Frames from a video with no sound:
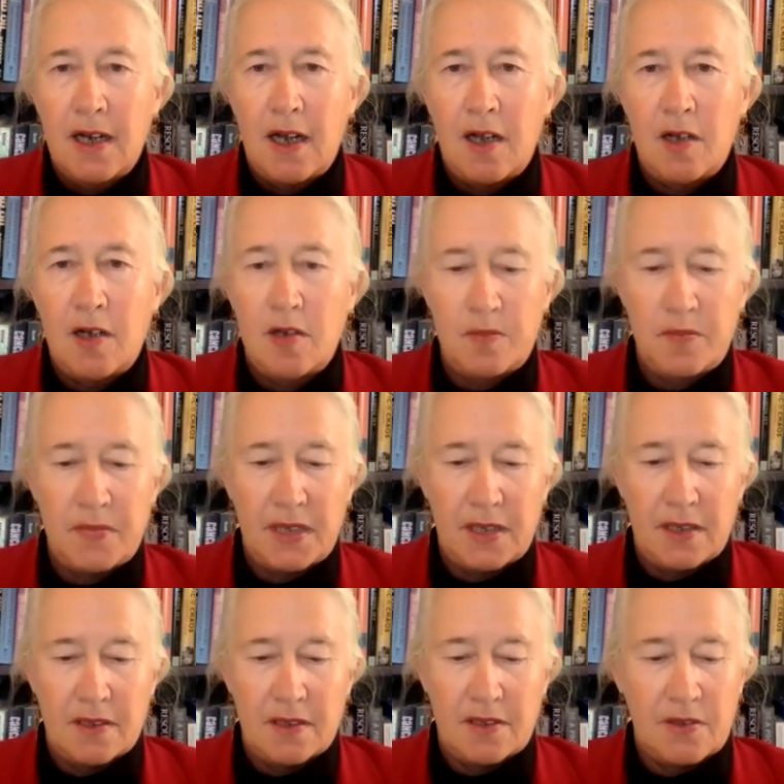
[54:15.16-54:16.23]
Um,
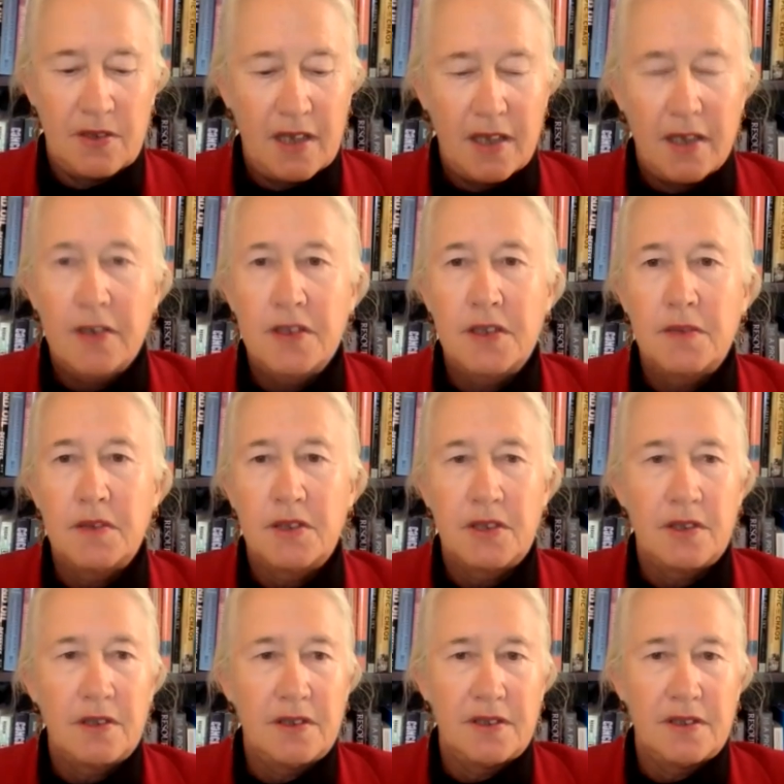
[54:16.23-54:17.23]
so the energy return to